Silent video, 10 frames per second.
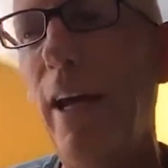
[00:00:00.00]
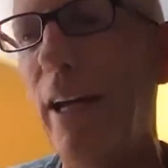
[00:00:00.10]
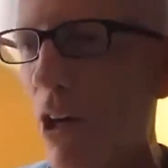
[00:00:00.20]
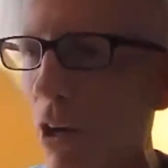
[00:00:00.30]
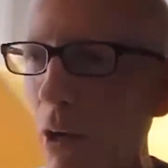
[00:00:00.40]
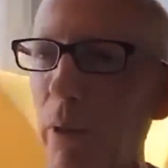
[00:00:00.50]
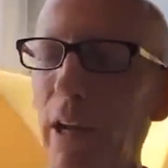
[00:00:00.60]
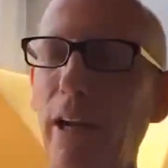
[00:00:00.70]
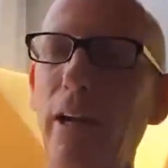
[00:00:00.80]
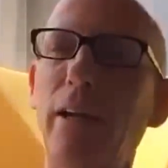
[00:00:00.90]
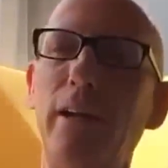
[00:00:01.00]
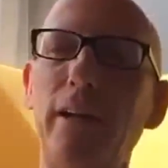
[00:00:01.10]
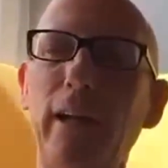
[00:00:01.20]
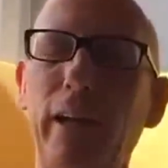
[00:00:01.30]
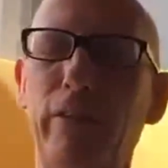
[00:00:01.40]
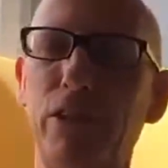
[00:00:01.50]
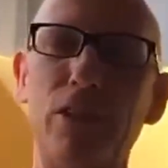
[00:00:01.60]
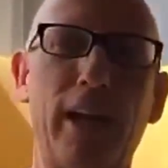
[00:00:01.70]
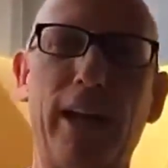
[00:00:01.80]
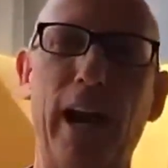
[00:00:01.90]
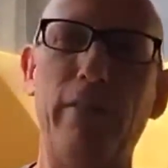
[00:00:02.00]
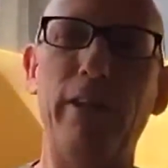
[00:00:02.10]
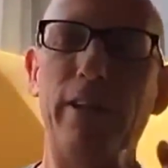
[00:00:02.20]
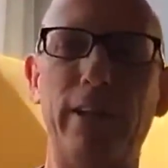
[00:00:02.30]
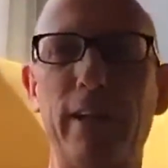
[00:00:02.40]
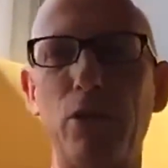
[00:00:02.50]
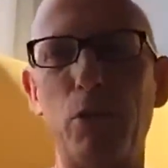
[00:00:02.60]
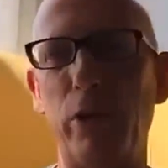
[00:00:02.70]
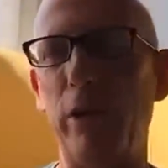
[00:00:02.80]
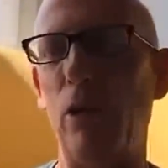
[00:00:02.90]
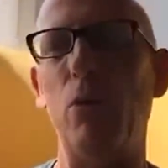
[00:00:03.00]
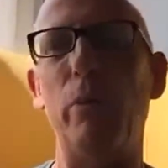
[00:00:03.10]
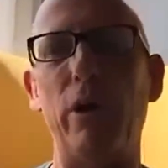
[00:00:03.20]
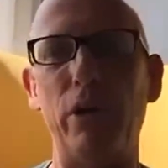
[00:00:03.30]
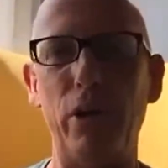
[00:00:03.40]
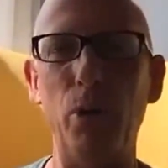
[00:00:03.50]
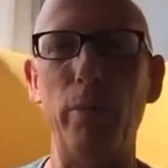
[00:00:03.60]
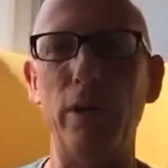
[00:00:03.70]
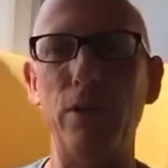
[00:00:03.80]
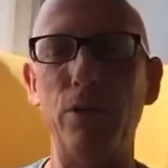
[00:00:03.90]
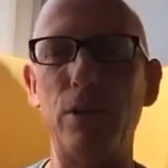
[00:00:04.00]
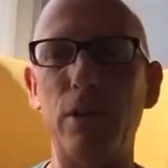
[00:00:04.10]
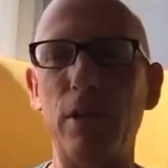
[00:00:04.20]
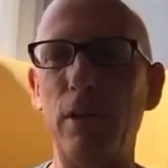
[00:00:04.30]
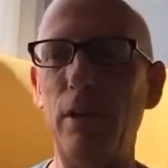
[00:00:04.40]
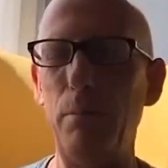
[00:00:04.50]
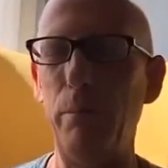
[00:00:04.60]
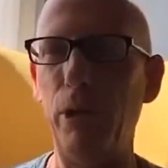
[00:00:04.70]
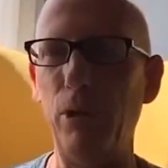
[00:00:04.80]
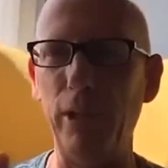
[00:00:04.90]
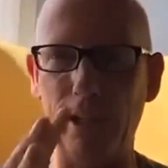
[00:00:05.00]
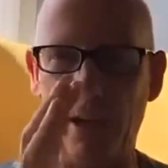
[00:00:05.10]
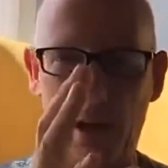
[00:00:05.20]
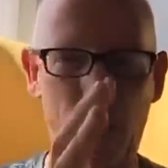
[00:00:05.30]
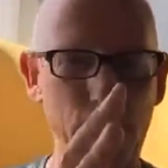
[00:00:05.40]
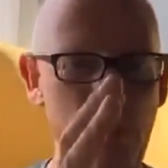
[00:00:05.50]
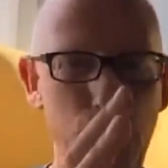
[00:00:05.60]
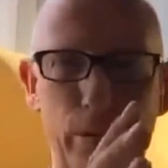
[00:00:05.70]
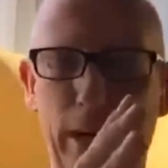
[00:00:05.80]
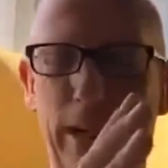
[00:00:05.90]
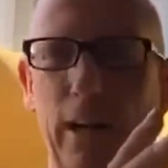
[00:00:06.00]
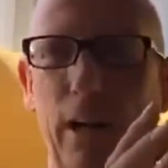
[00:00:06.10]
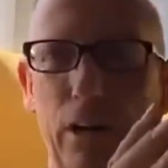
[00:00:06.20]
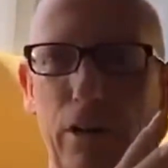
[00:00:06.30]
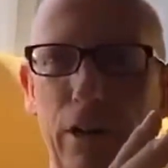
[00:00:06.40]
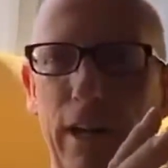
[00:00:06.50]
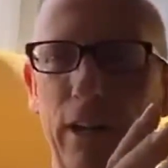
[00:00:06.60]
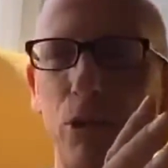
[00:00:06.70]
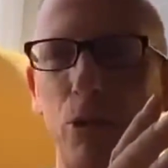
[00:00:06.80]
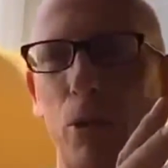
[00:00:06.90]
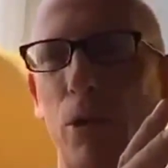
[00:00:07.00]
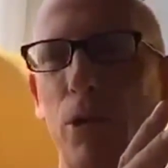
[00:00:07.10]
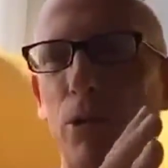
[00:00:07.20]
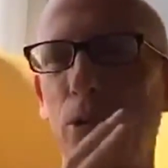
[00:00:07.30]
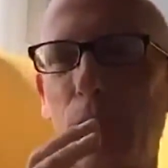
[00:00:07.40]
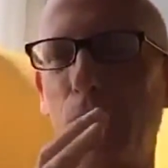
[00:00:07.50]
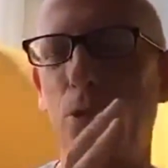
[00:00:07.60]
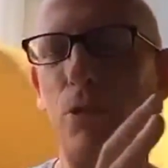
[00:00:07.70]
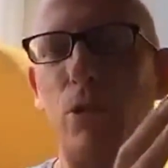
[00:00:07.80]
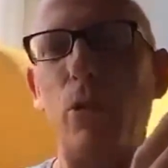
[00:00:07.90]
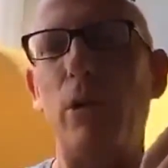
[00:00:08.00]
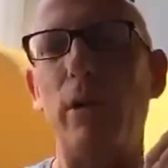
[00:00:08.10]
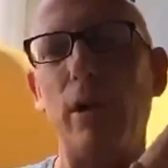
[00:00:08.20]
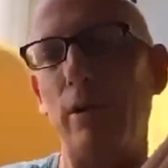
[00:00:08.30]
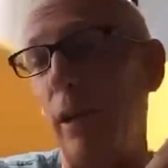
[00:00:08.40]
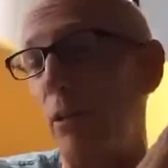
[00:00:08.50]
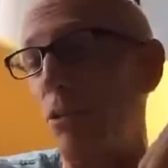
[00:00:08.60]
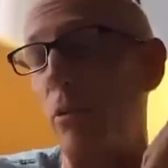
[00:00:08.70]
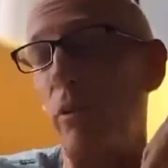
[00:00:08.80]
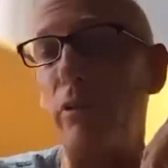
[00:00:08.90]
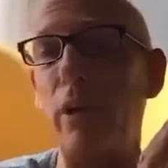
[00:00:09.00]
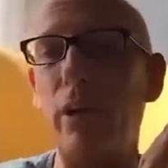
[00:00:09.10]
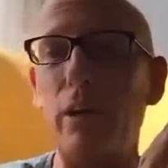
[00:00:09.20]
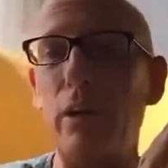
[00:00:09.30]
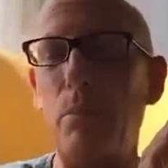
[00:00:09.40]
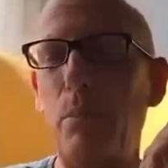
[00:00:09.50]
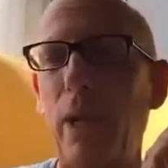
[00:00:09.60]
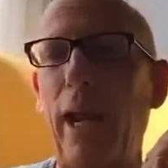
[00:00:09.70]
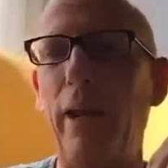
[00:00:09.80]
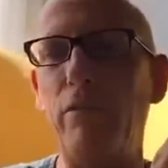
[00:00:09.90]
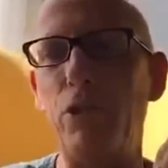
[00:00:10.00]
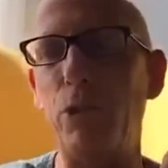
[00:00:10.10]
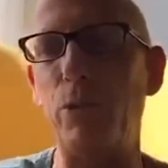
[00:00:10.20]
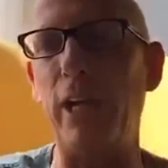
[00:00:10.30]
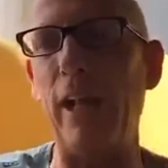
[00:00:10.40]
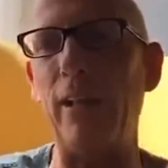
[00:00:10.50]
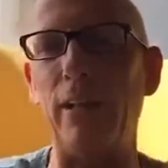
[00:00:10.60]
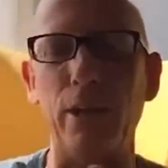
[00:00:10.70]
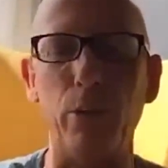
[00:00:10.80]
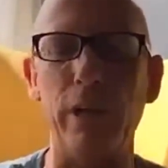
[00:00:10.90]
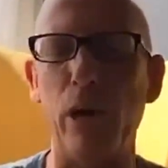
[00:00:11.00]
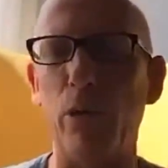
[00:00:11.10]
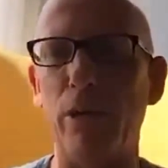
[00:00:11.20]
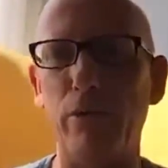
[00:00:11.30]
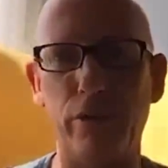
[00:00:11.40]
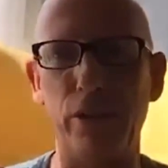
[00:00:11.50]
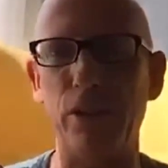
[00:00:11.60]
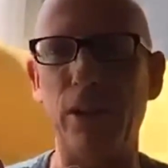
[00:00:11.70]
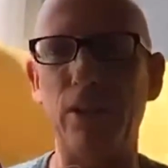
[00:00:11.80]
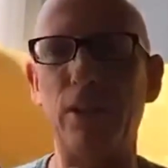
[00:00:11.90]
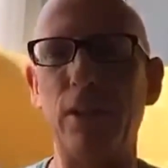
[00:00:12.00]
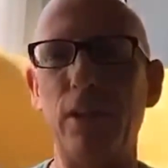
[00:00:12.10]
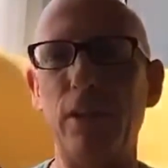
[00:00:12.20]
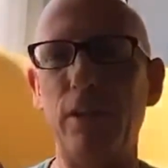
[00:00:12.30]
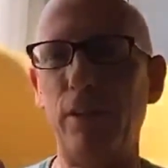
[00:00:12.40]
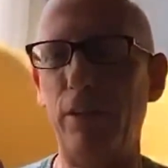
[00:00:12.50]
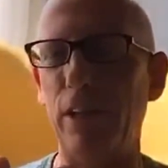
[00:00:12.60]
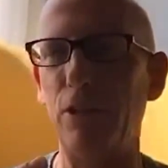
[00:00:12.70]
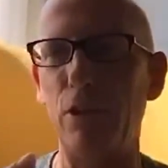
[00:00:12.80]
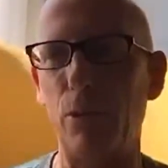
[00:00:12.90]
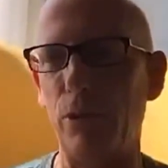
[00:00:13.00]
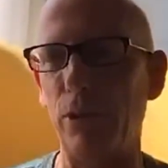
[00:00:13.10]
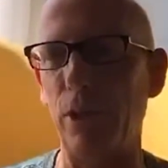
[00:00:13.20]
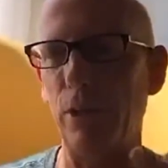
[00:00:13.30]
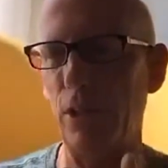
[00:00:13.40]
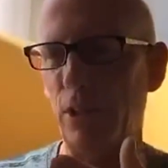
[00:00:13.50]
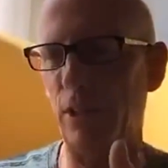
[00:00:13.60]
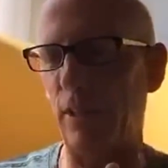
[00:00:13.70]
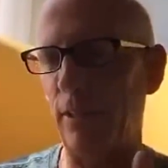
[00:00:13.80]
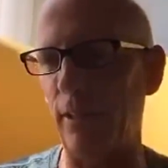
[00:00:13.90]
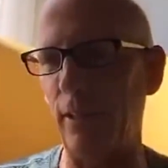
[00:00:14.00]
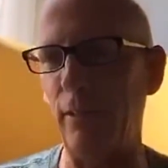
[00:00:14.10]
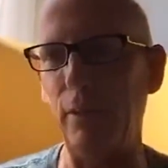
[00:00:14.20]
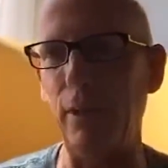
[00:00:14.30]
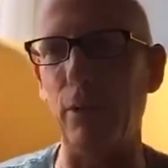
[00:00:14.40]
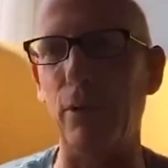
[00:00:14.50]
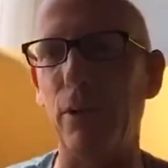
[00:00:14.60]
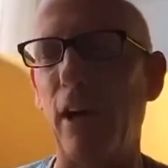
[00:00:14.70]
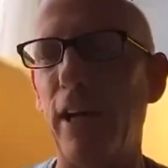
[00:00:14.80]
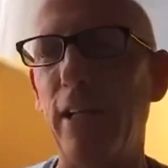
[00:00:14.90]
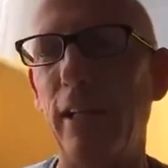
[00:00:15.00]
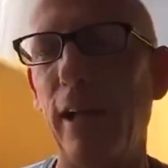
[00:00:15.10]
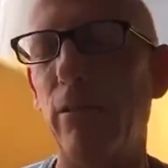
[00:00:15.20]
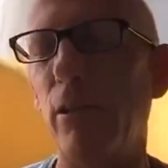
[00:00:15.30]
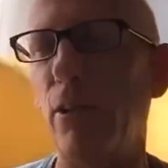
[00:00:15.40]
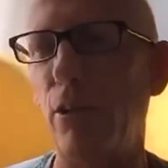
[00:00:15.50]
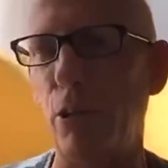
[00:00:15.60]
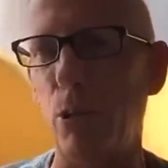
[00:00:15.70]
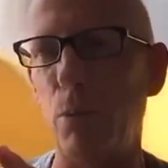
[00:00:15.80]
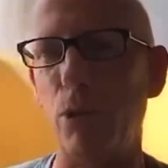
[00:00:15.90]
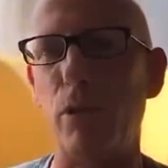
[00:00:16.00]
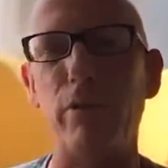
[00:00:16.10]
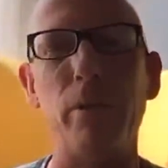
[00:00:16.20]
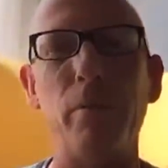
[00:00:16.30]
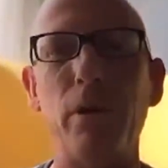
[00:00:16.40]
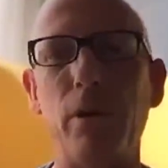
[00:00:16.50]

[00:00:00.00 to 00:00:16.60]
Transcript: It could be, if it's like everything else we know about humans, merely concentrating on a thing draws you closer to it and sort of paves your reality. We know it in physics. Things don't really exist at the tiny level until you observe them.